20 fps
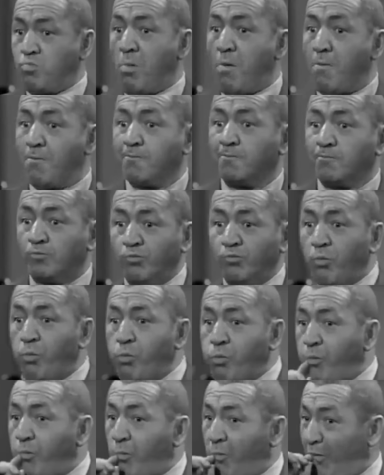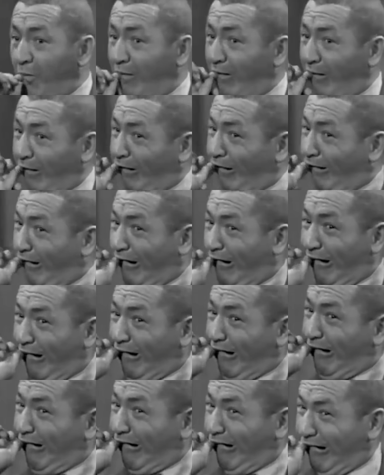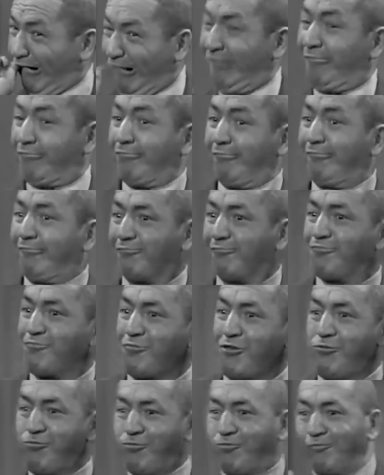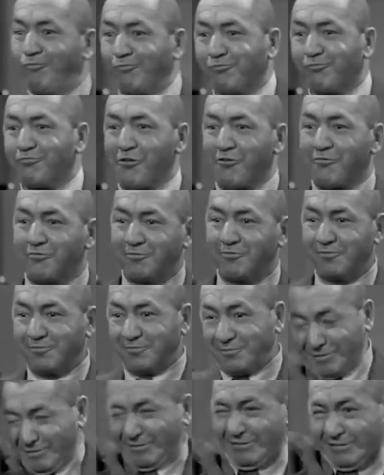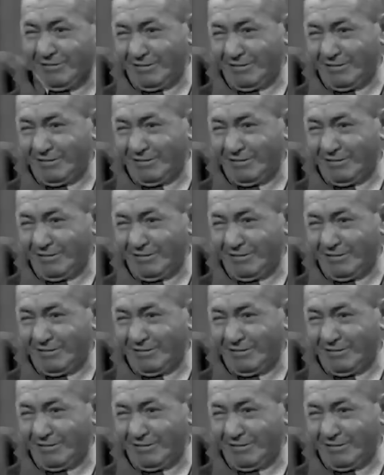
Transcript: to analyzing Curly's profound impact on the evolution of comedy.